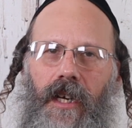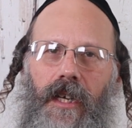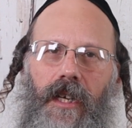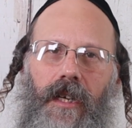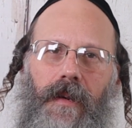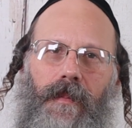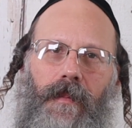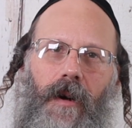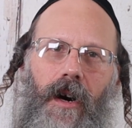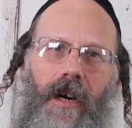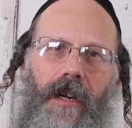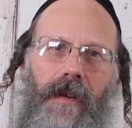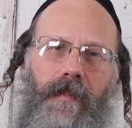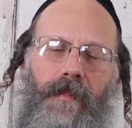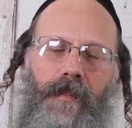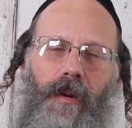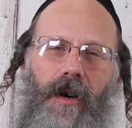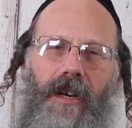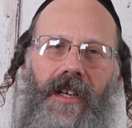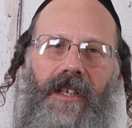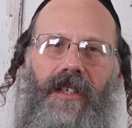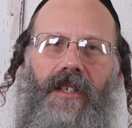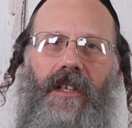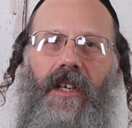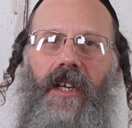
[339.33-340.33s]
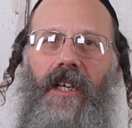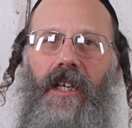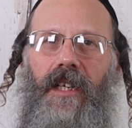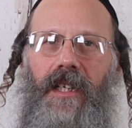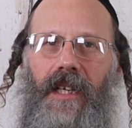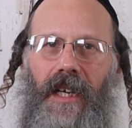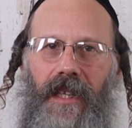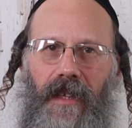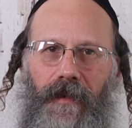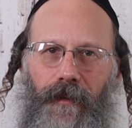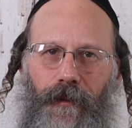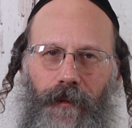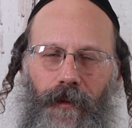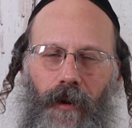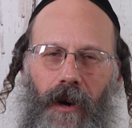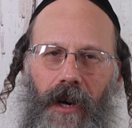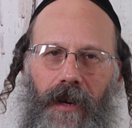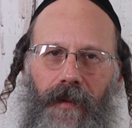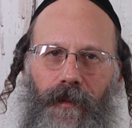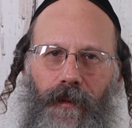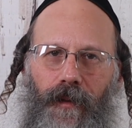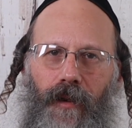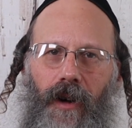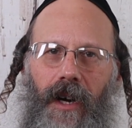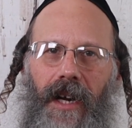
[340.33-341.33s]
Your mind and body's done the
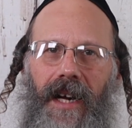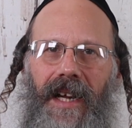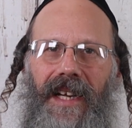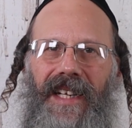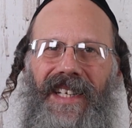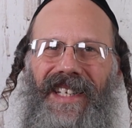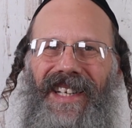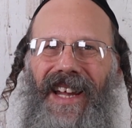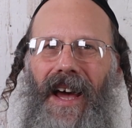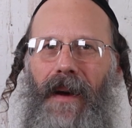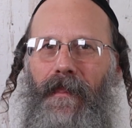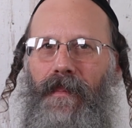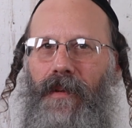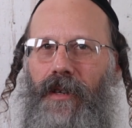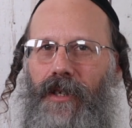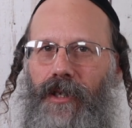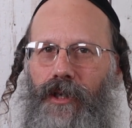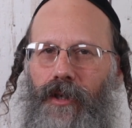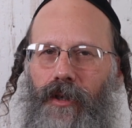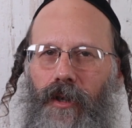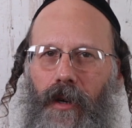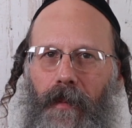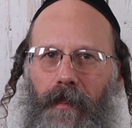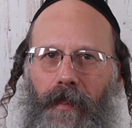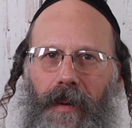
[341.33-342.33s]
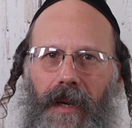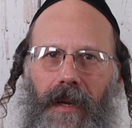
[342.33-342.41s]
fight and flight, adapted to it.